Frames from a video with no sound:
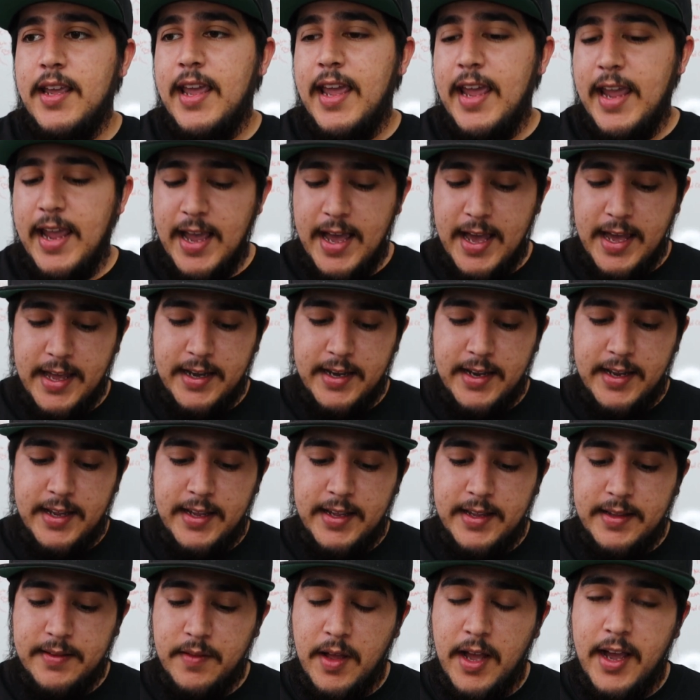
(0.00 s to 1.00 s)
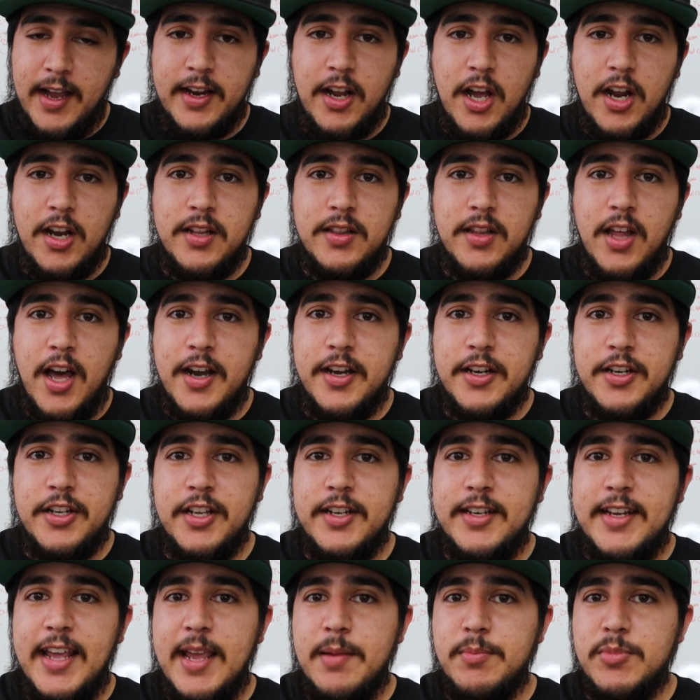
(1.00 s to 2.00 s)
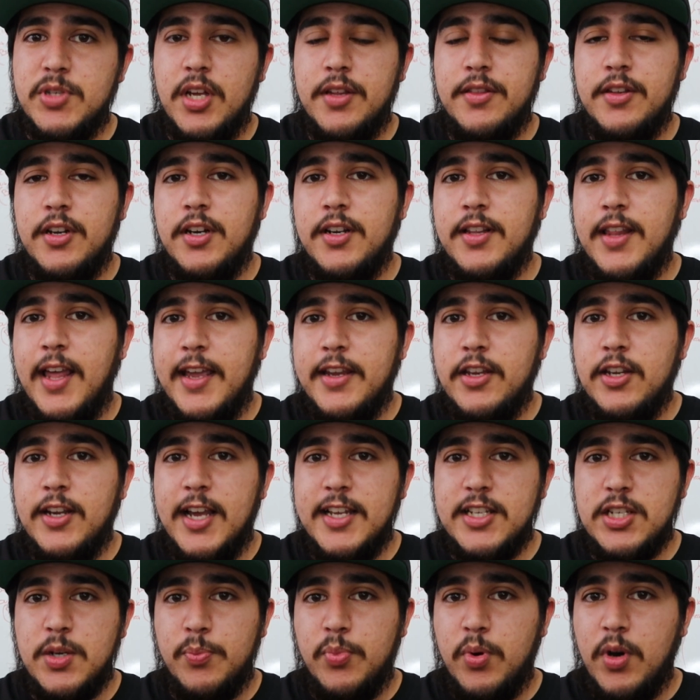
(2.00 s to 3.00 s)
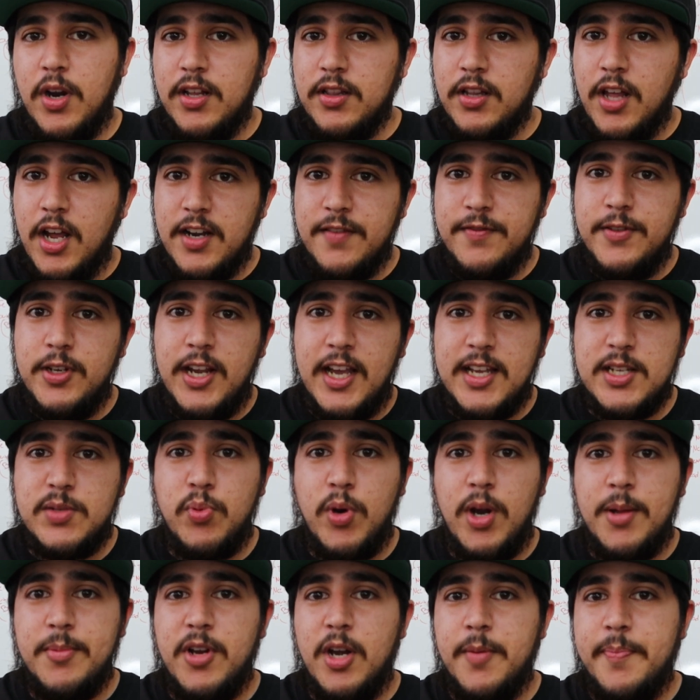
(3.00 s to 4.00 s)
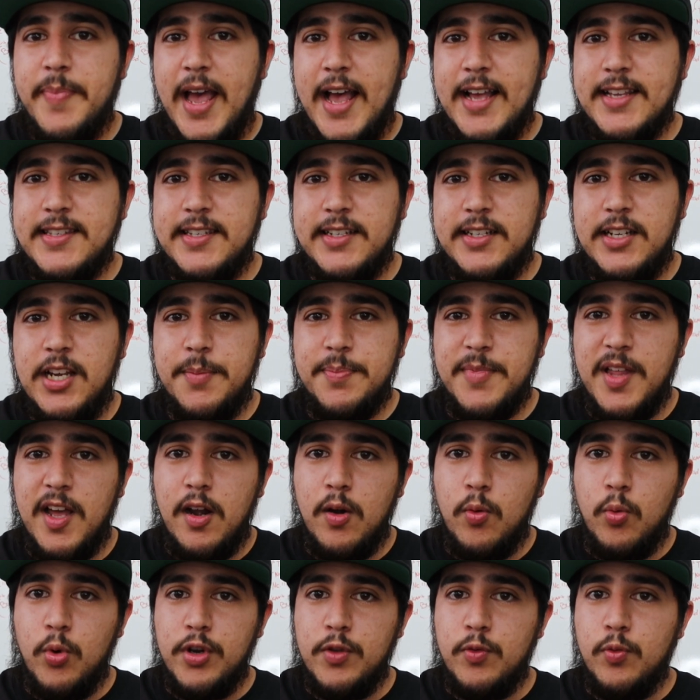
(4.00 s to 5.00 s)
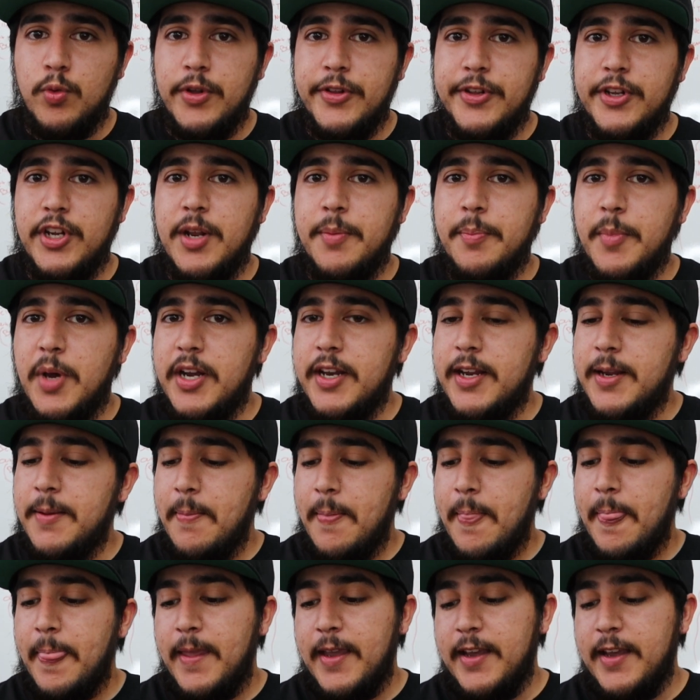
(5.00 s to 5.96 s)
And I got a lot of good games on there that you guys a lot of you guys probably are passing up that are worth really good money.